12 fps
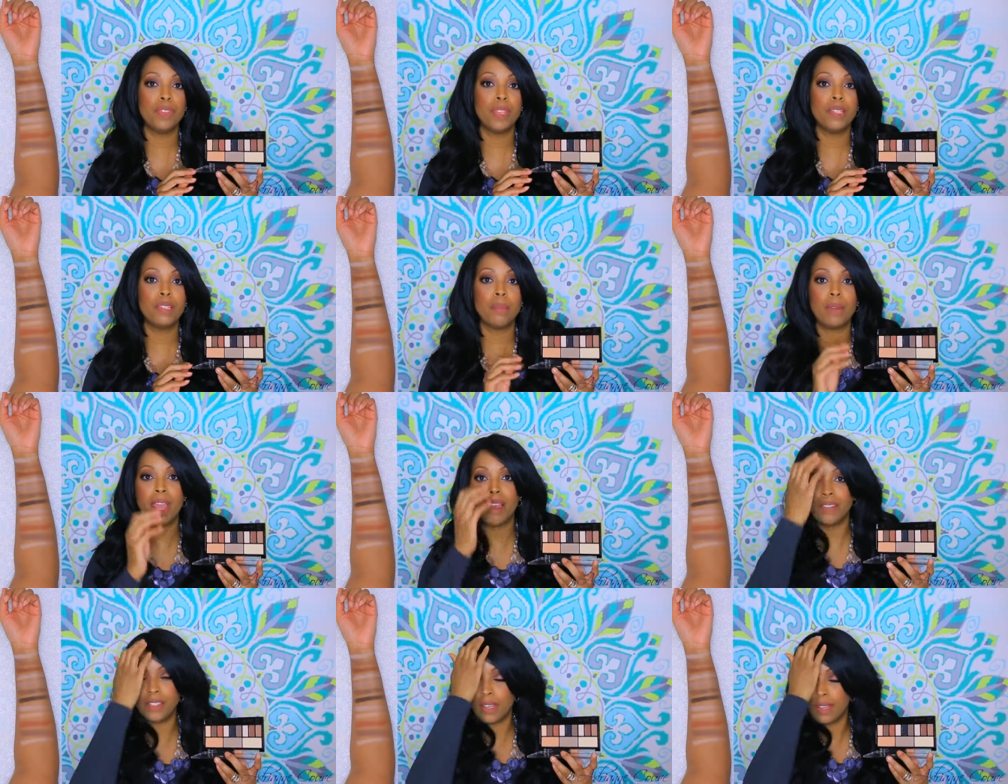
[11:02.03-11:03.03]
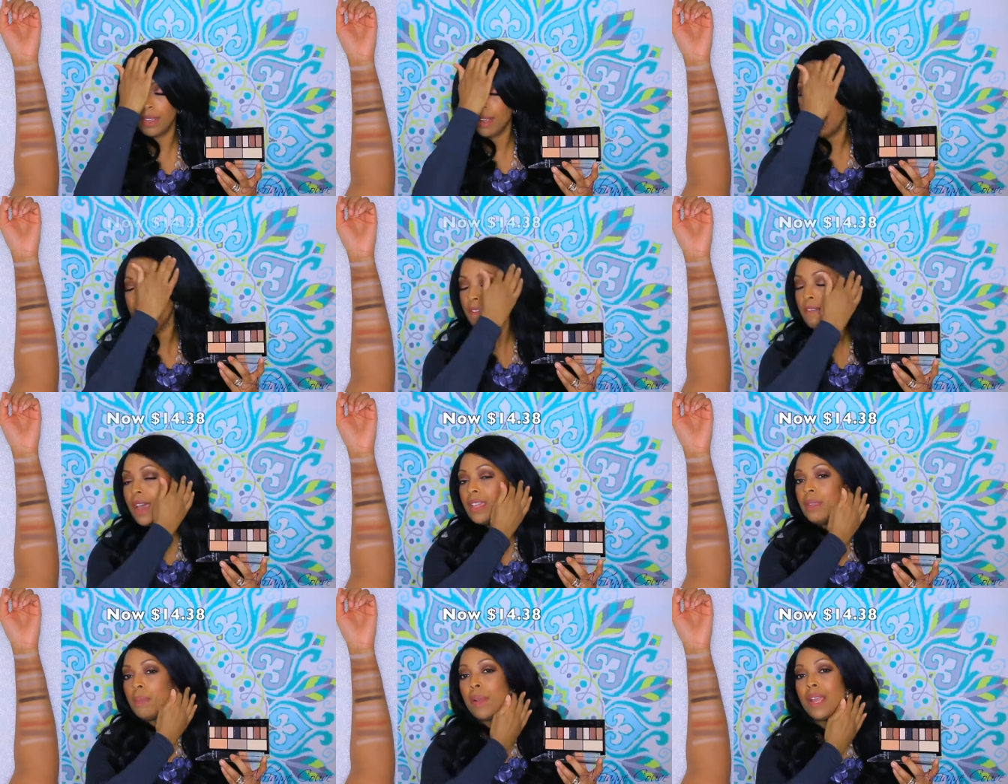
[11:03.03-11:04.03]
for this. I'm going to have to
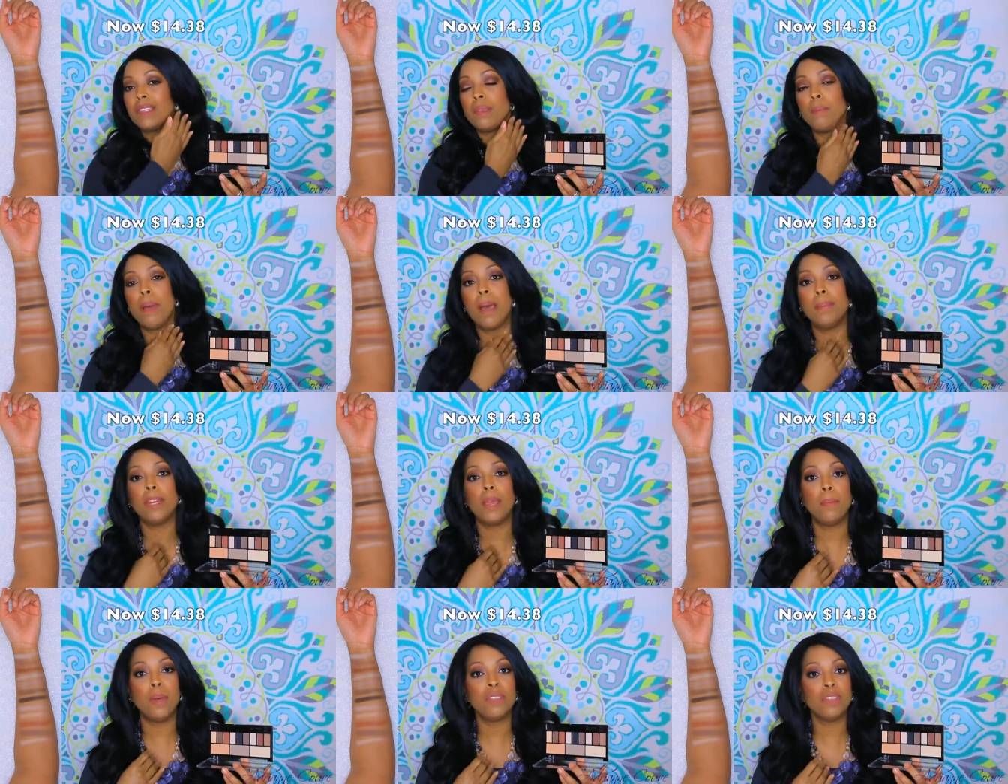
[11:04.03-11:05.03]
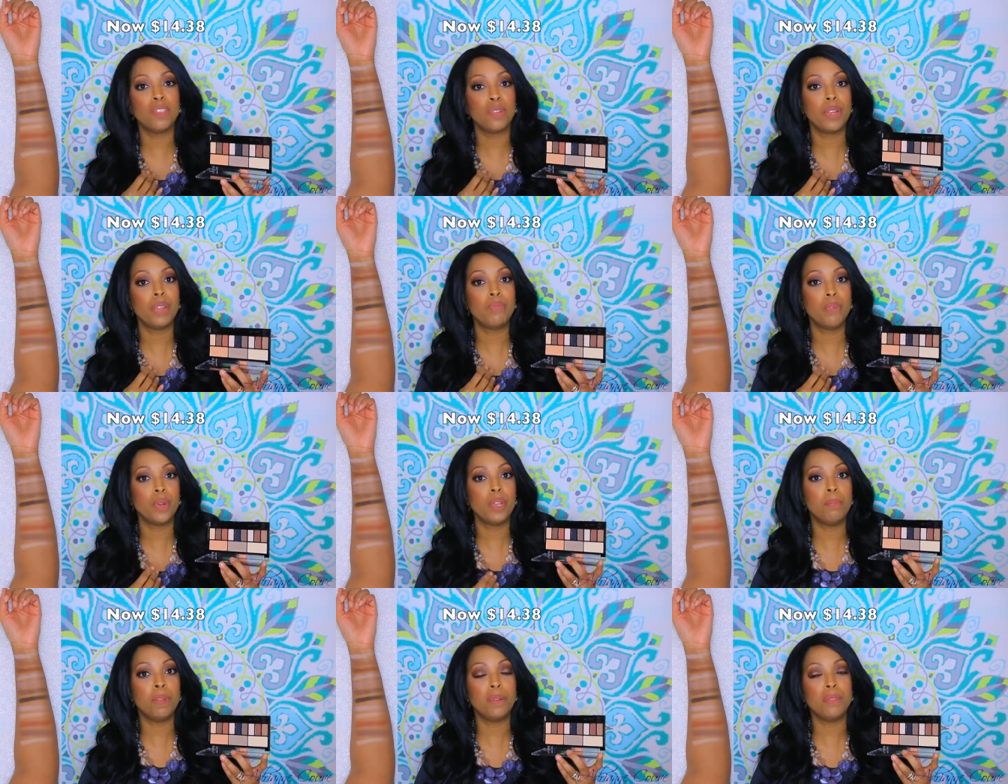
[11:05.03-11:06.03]
find the price and pop it up on the screen for
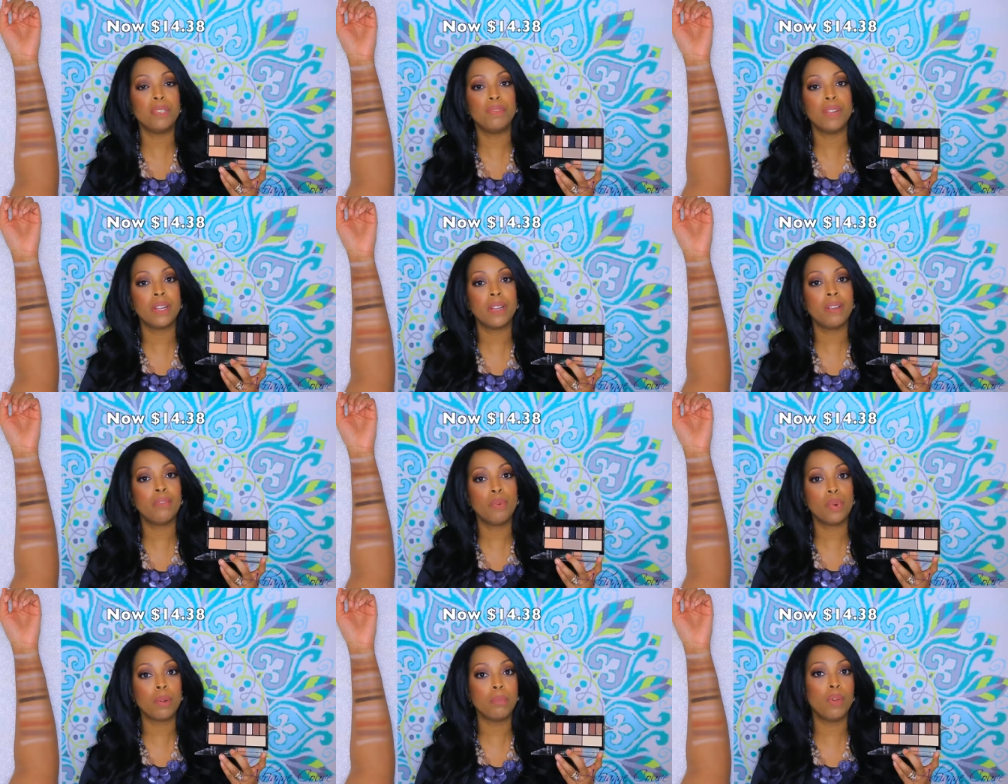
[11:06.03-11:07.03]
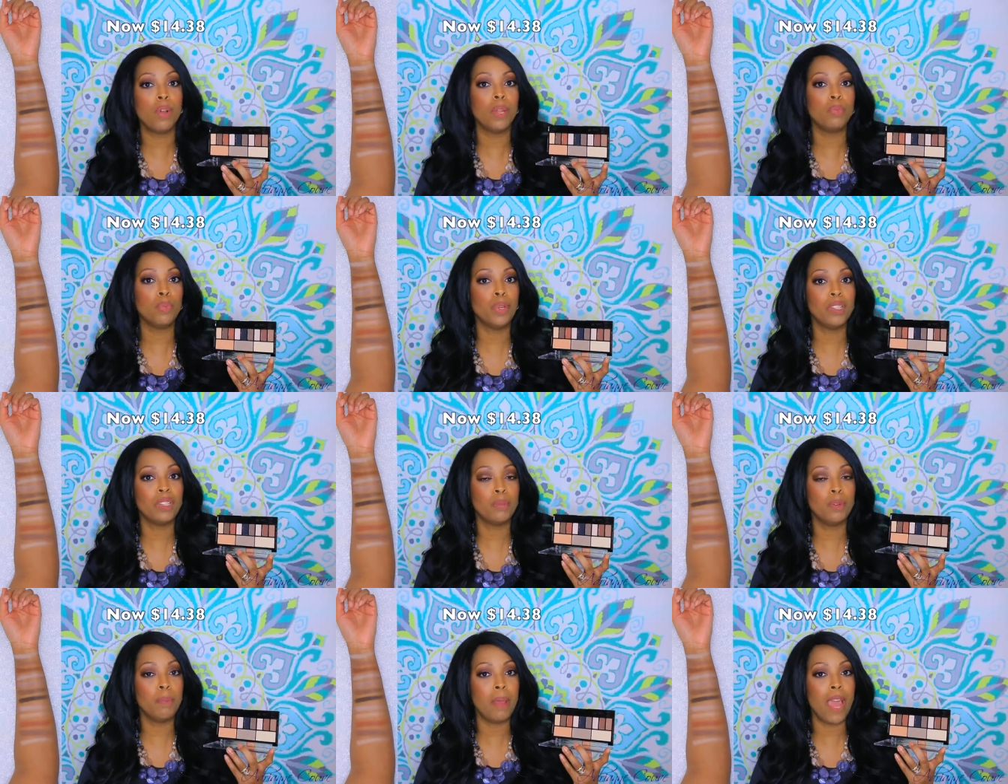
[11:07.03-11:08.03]
you, but it was very affordable and
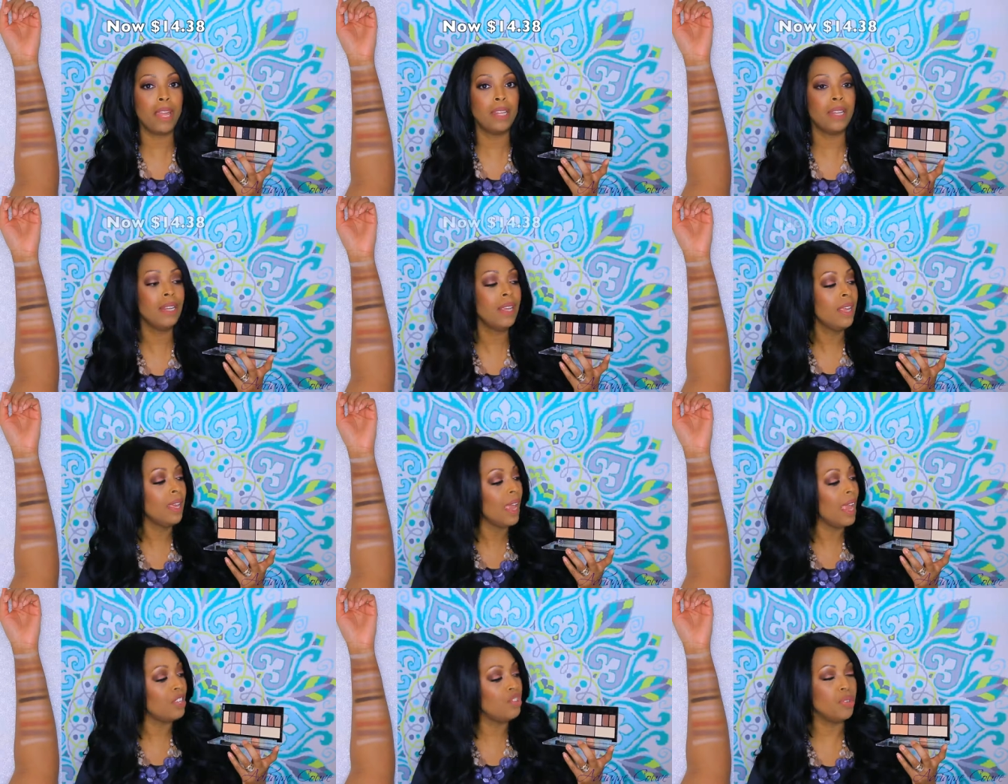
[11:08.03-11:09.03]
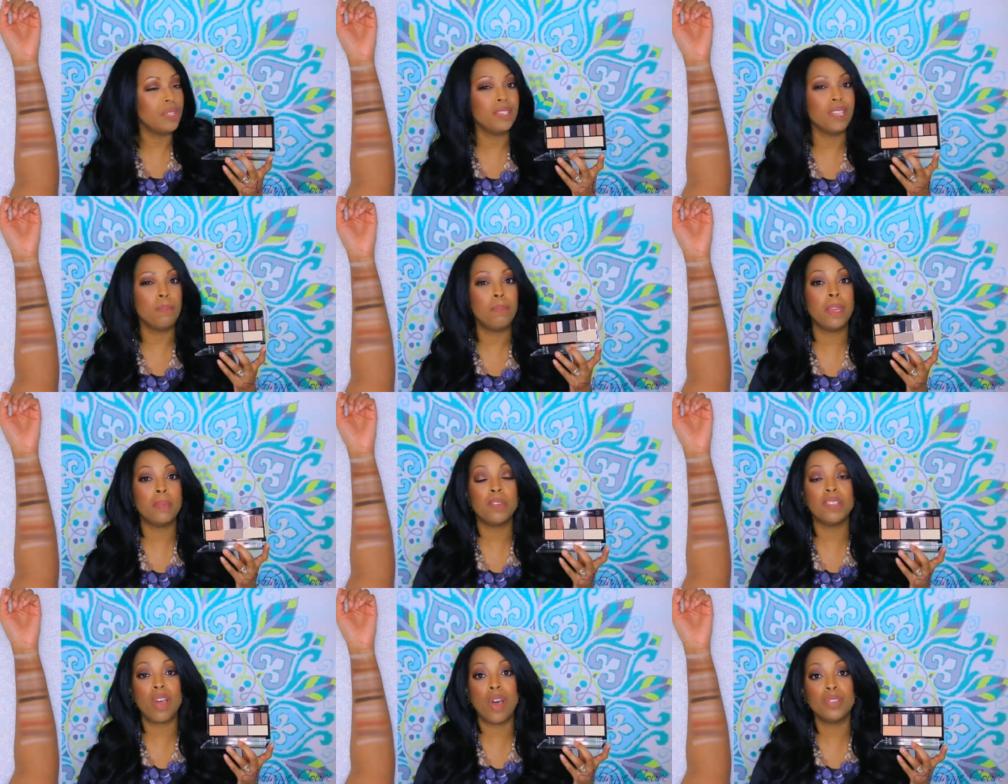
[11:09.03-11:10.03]
reasonable palette. As you can see, the
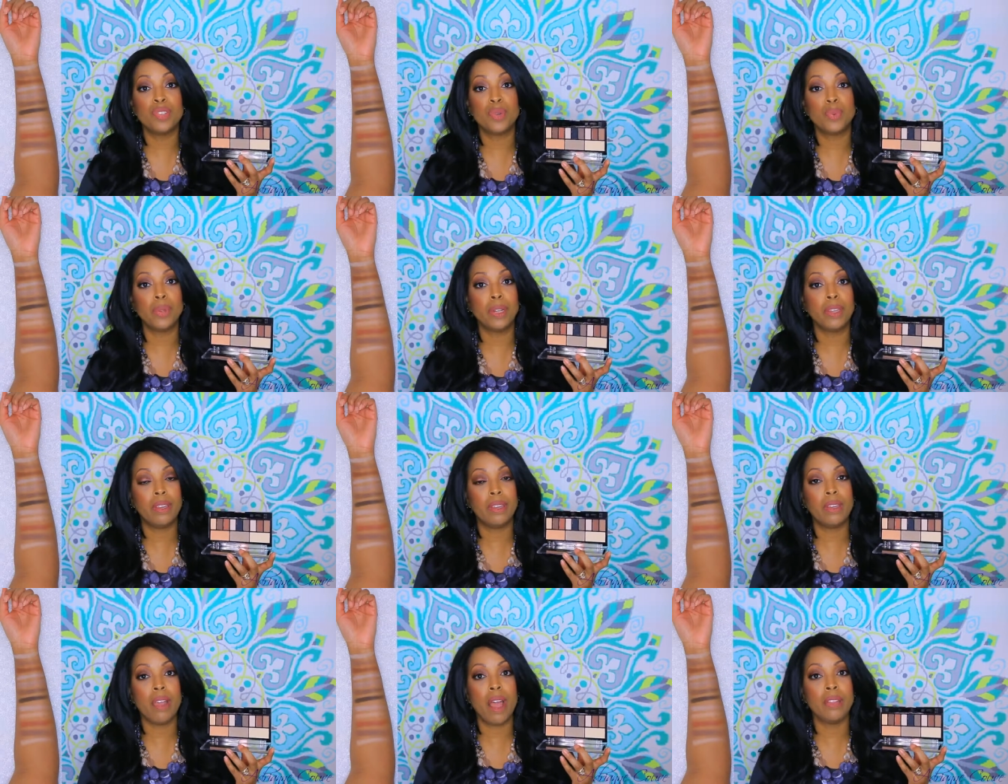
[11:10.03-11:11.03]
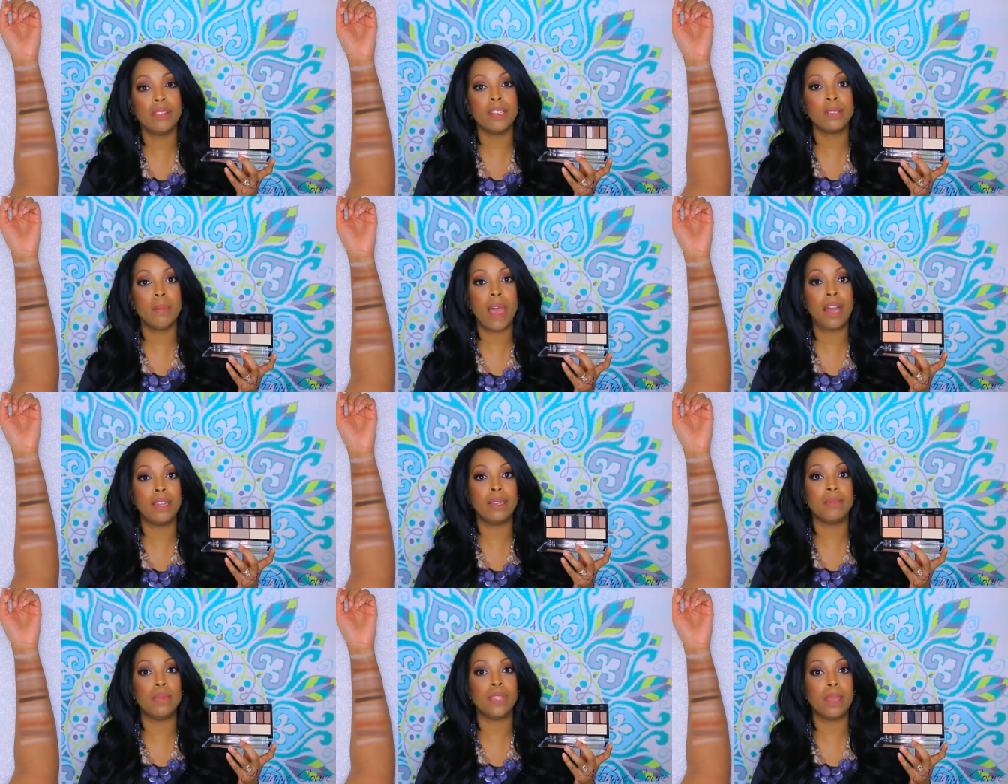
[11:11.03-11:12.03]
pigment's also really good on this
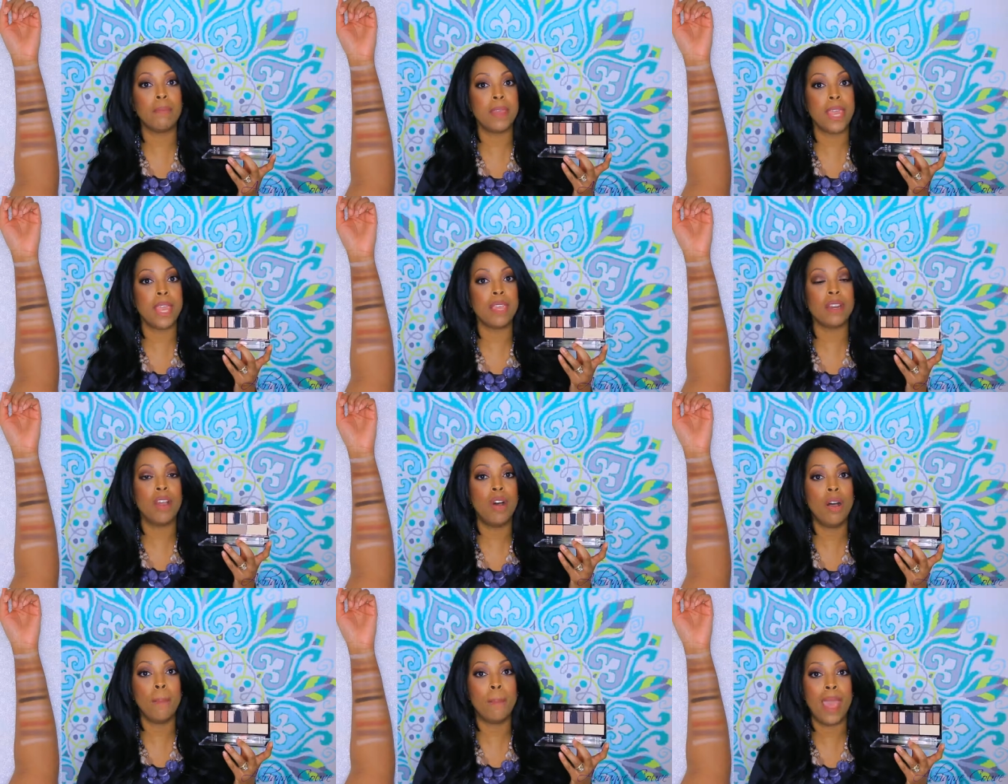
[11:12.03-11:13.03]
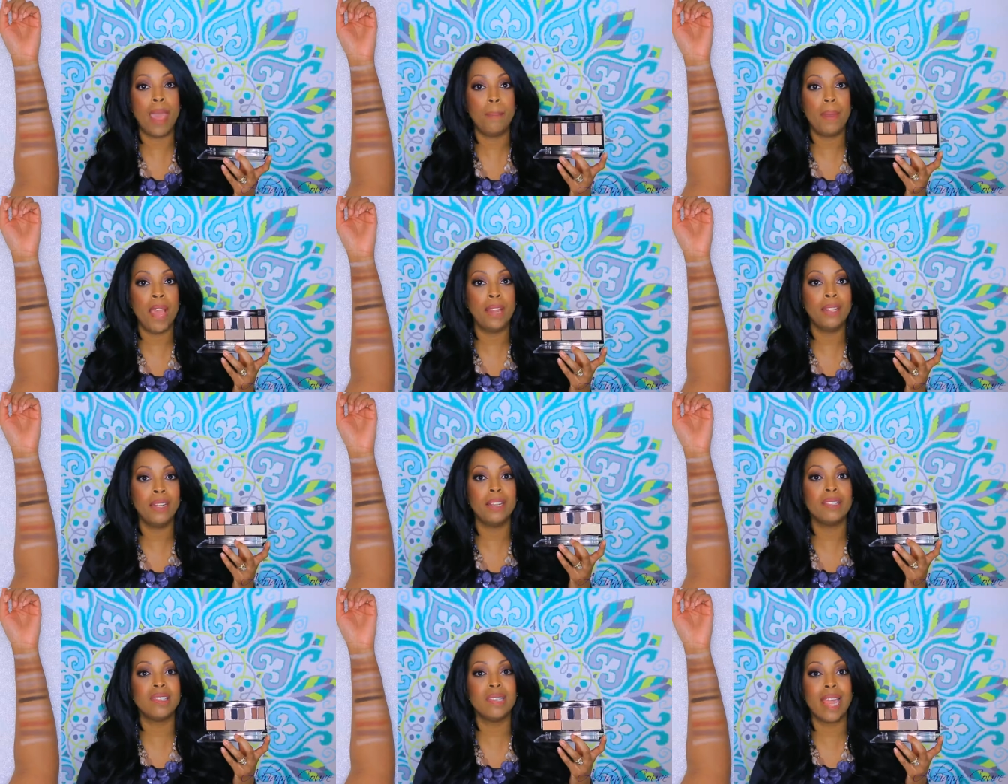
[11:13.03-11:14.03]
palette. With it being an all matte palette,
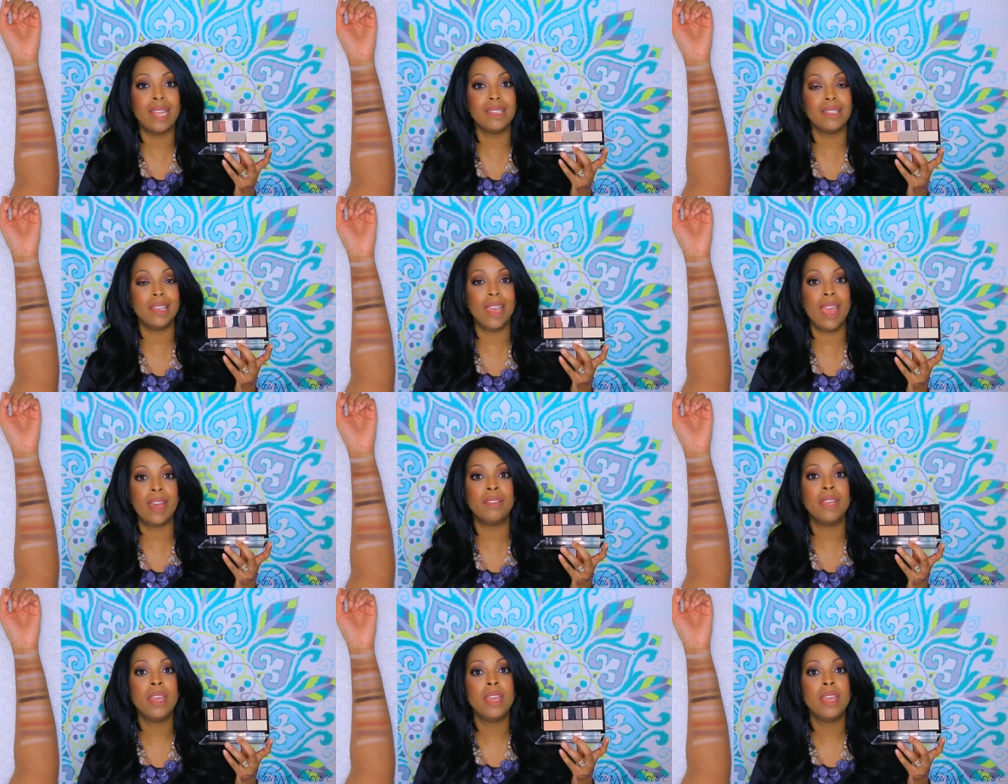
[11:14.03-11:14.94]
it's nice to have